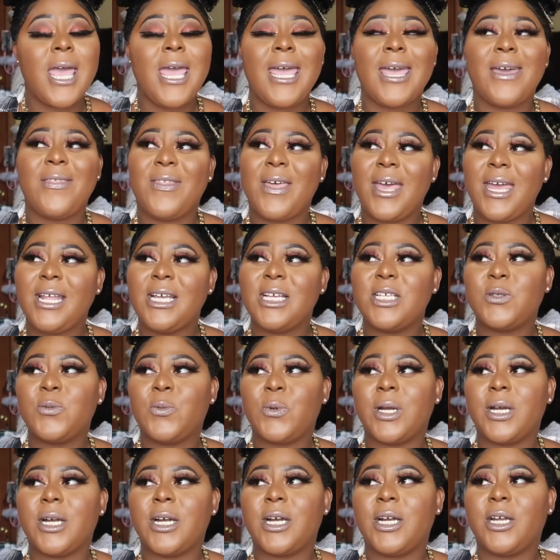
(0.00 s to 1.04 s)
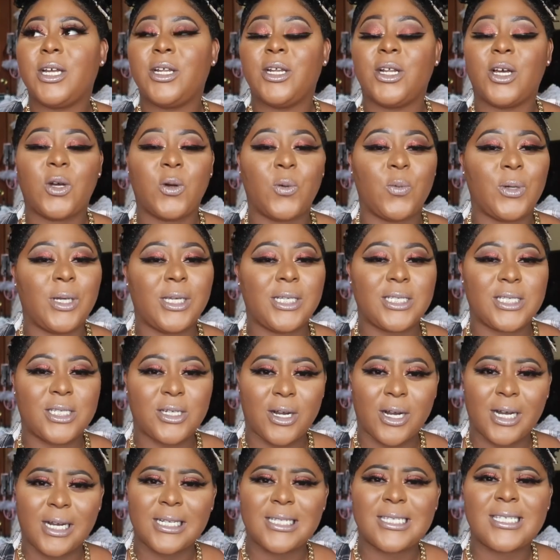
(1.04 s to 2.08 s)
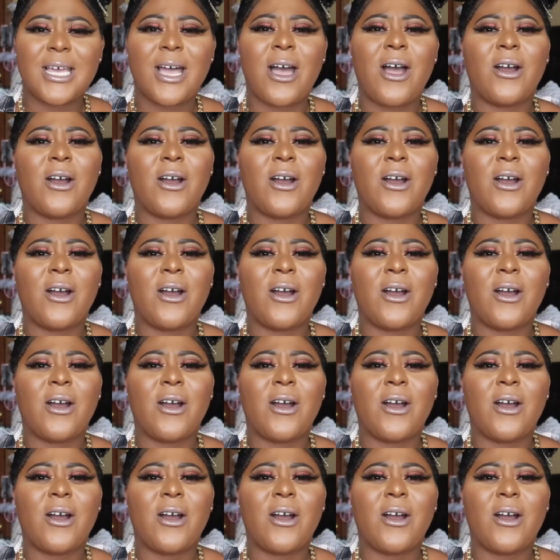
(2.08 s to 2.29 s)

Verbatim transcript: And that is where, you know, we start